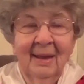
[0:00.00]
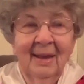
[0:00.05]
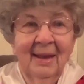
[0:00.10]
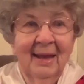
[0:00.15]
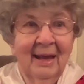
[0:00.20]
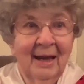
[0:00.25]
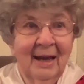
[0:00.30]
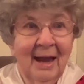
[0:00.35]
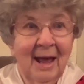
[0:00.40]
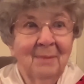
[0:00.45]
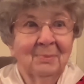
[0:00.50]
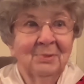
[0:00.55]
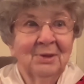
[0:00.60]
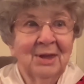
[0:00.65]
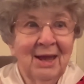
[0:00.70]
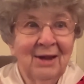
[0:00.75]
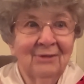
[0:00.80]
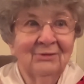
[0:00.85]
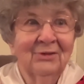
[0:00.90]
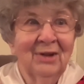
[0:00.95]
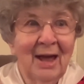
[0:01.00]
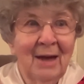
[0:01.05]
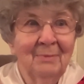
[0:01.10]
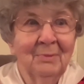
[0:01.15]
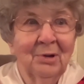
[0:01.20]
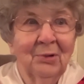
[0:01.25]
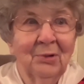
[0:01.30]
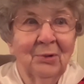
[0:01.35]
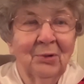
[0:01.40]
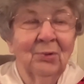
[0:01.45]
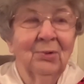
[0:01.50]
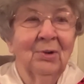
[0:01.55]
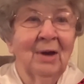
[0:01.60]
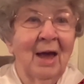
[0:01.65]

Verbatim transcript: And I'm thankful I'm a girl.